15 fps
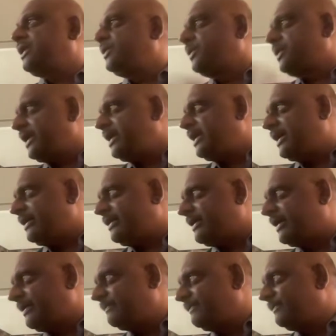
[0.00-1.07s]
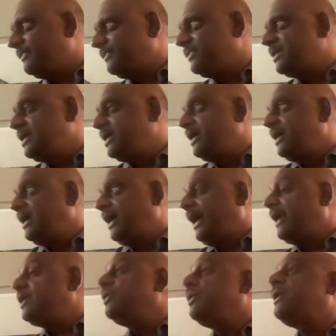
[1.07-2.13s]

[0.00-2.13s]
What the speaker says: the uterine artery. And